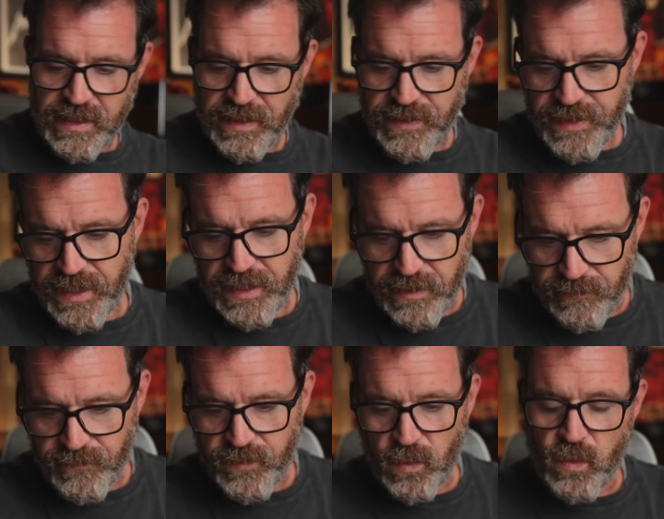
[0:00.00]
that thing in
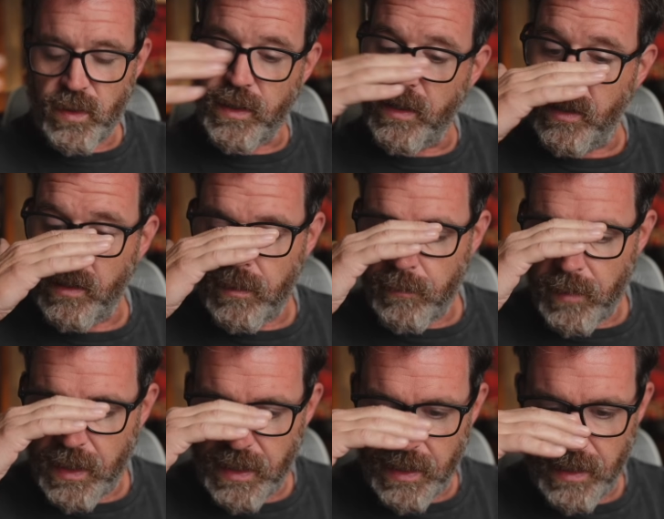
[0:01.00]
Florida,
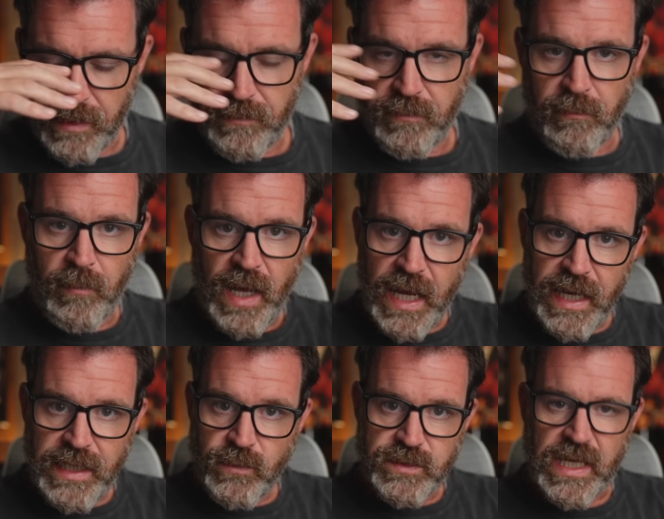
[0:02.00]
my
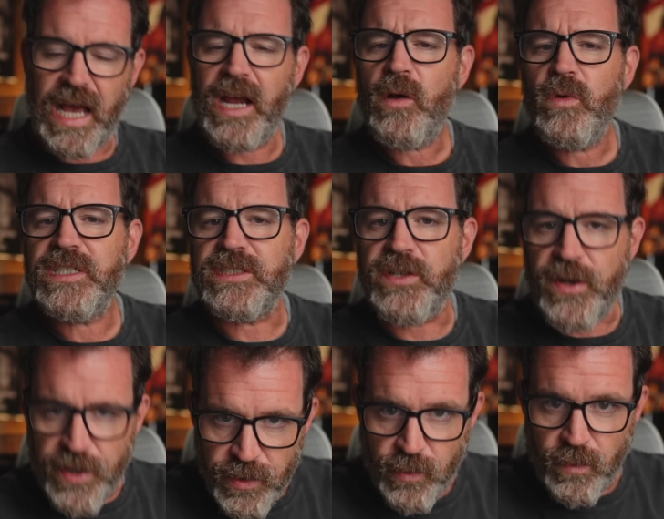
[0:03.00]
mind was, I always
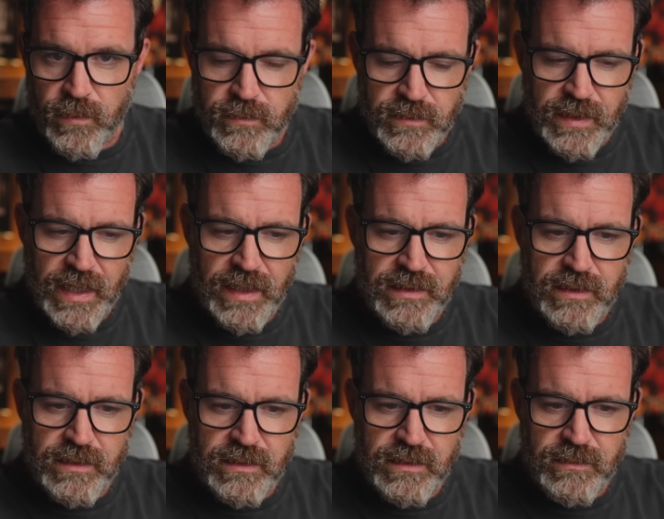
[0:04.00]
knew that
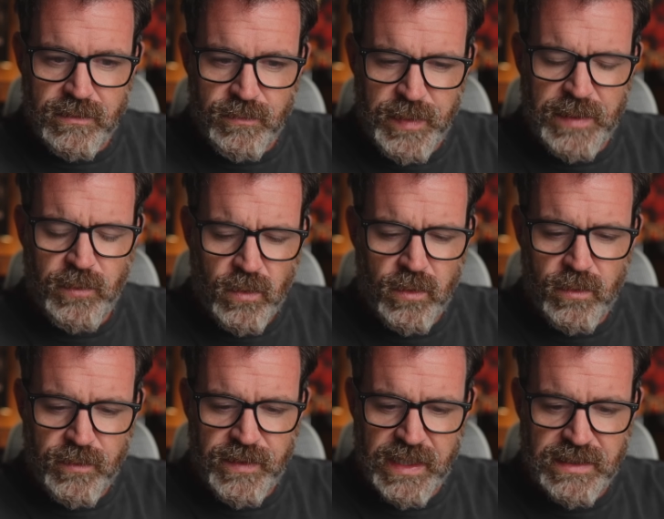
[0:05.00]
people
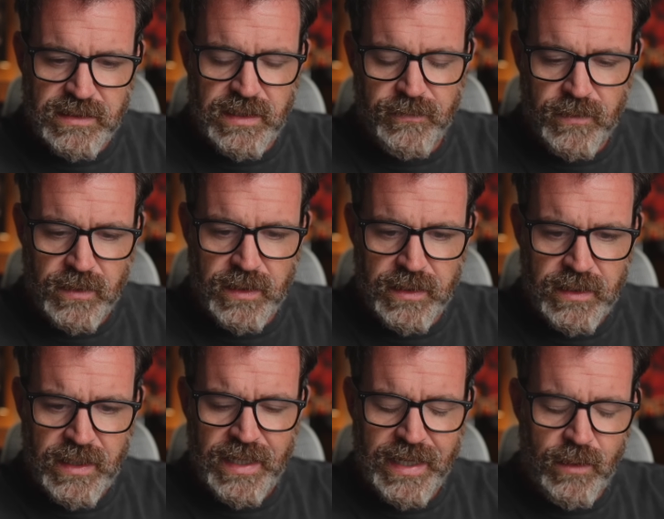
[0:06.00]
heard things differently.
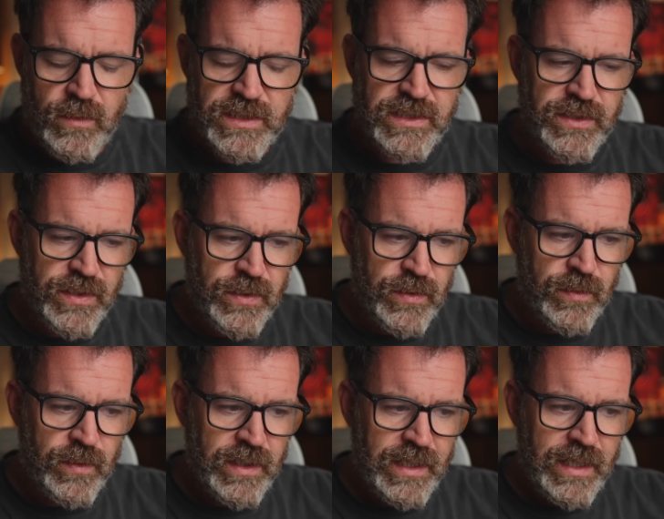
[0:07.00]
And I always knew
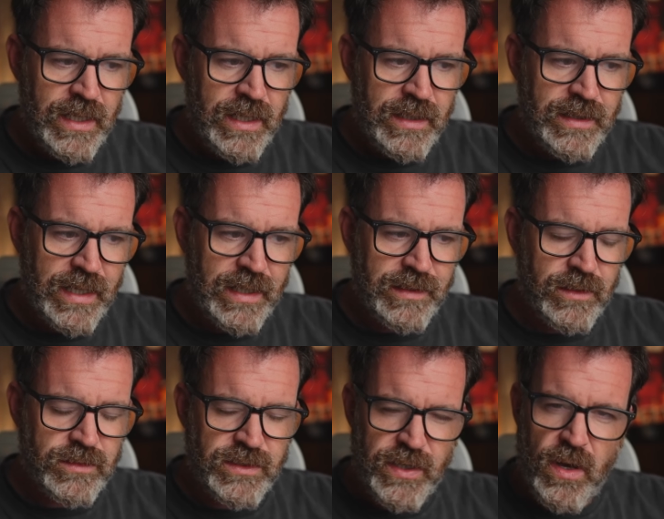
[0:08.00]
that
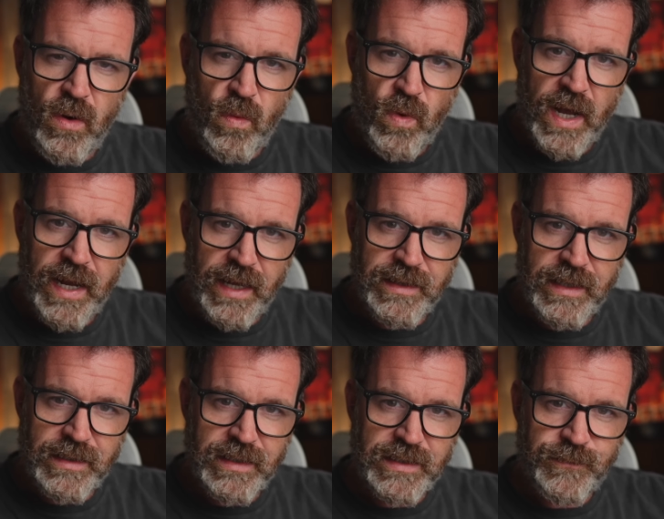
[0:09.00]
there's no way
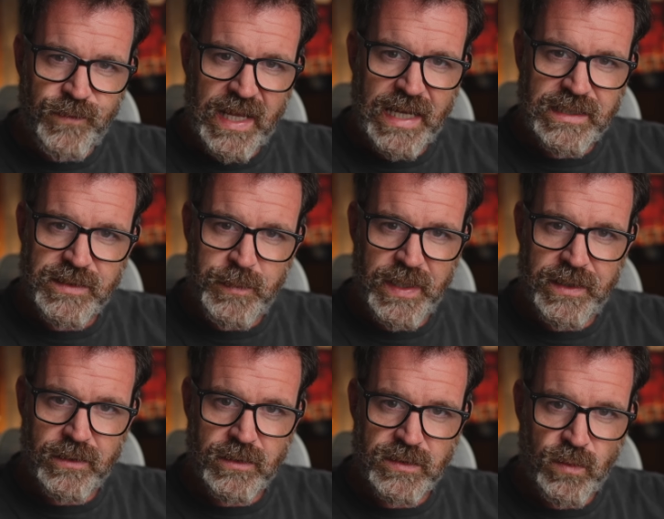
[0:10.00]
that these flat
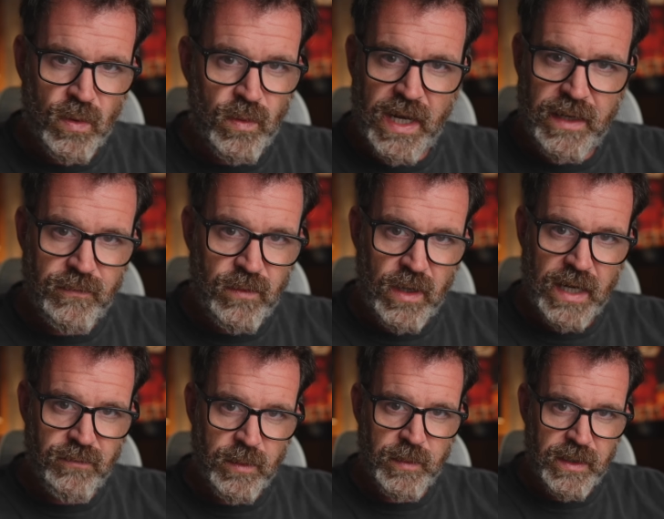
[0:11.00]
speakers were right for
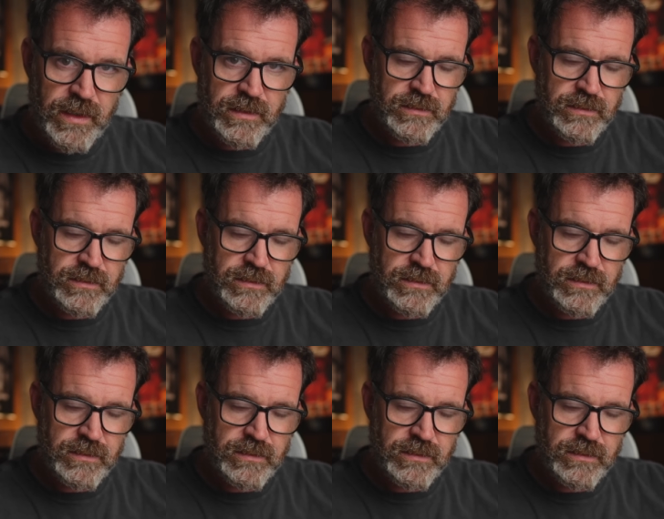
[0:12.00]
everybody.